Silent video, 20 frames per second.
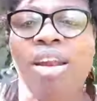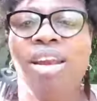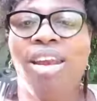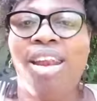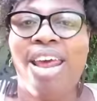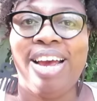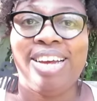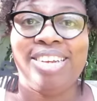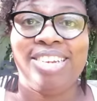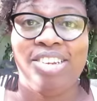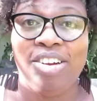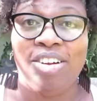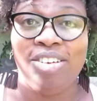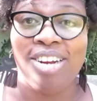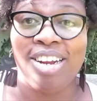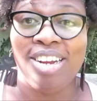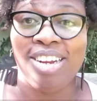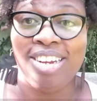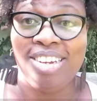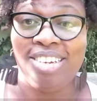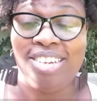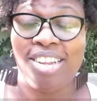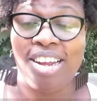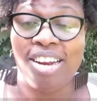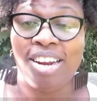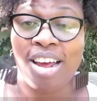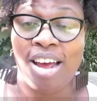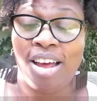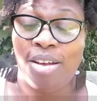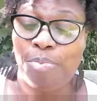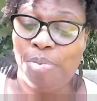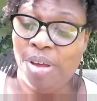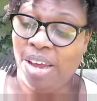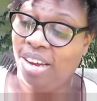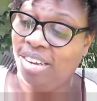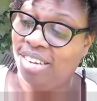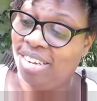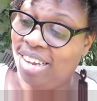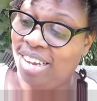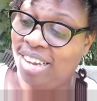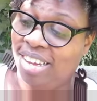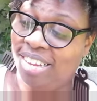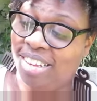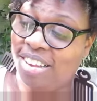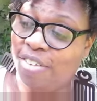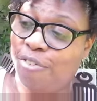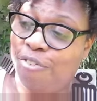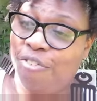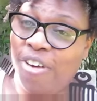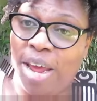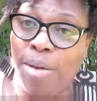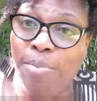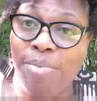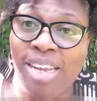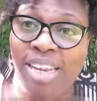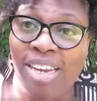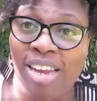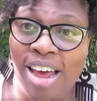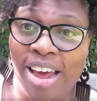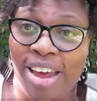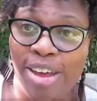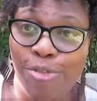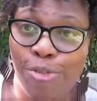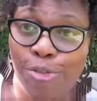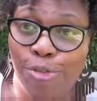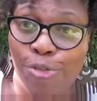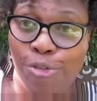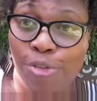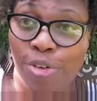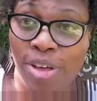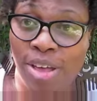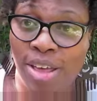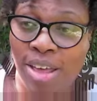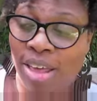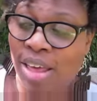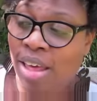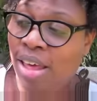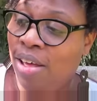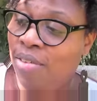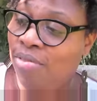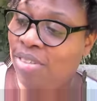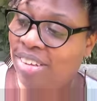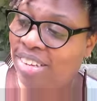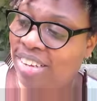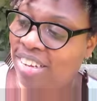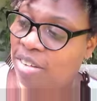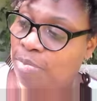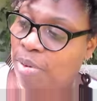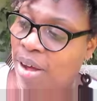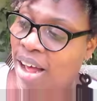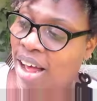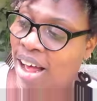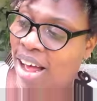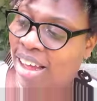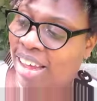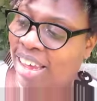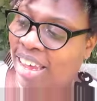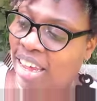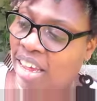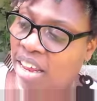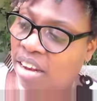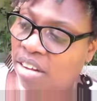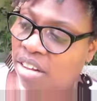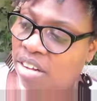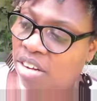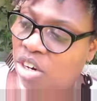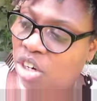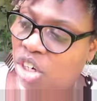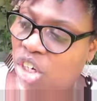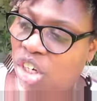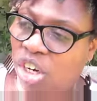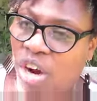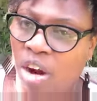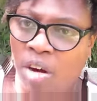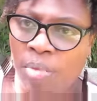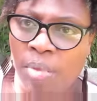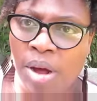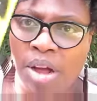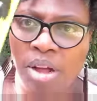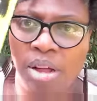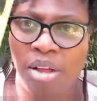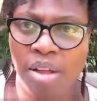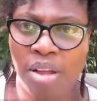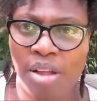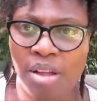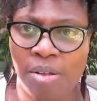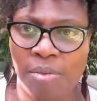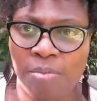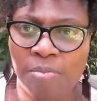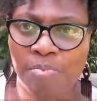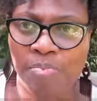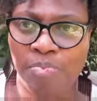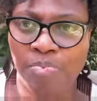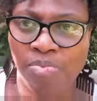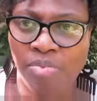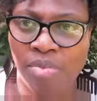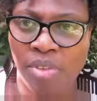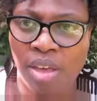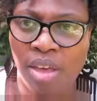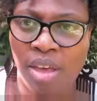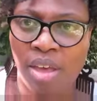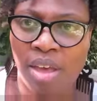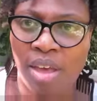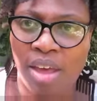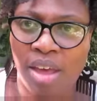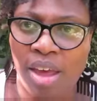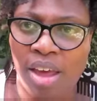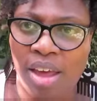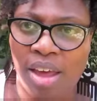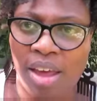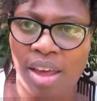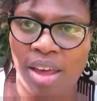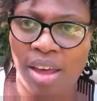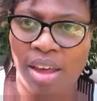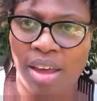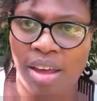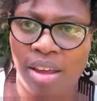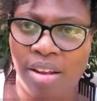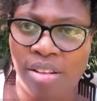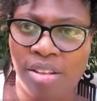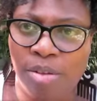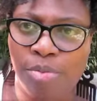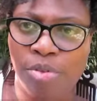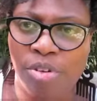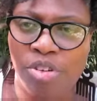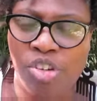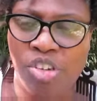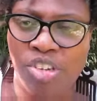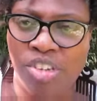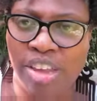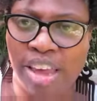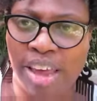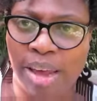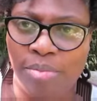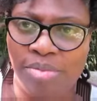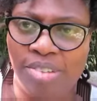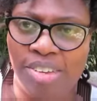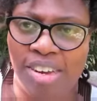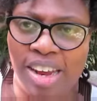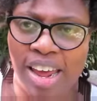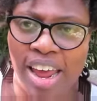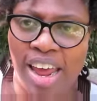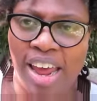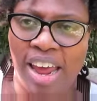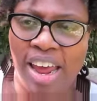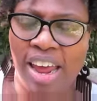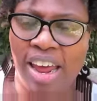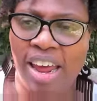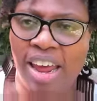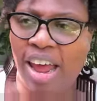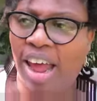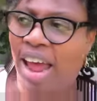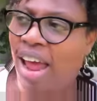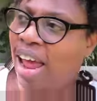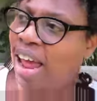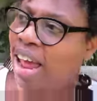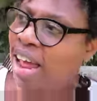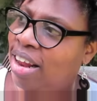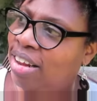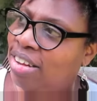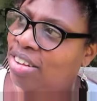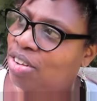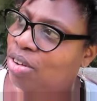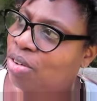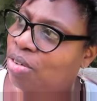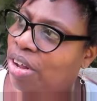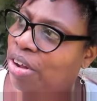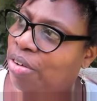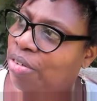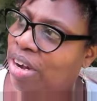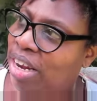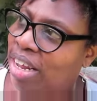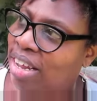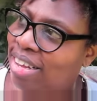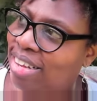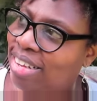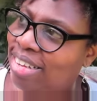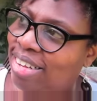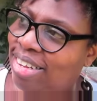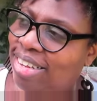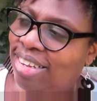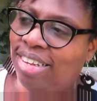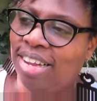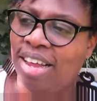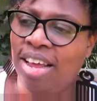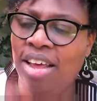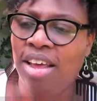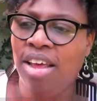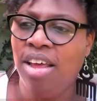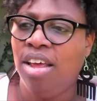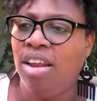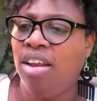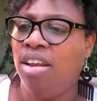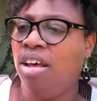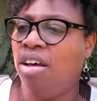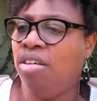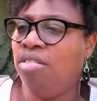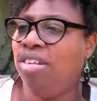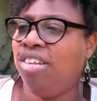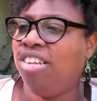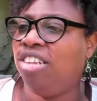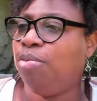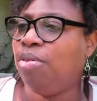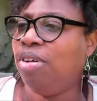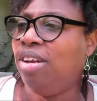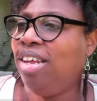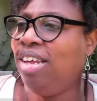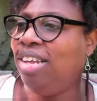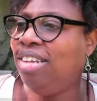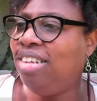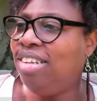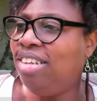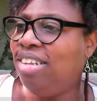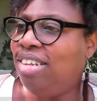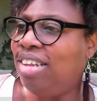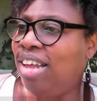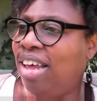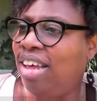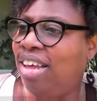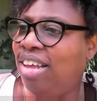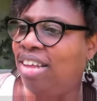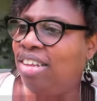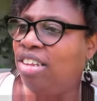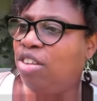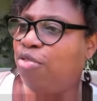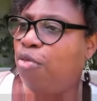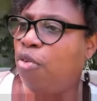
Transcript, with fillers: Next on the list that got picked is Family Life. This is by Akhil Sharma and the book just came today and so here it is now this one it says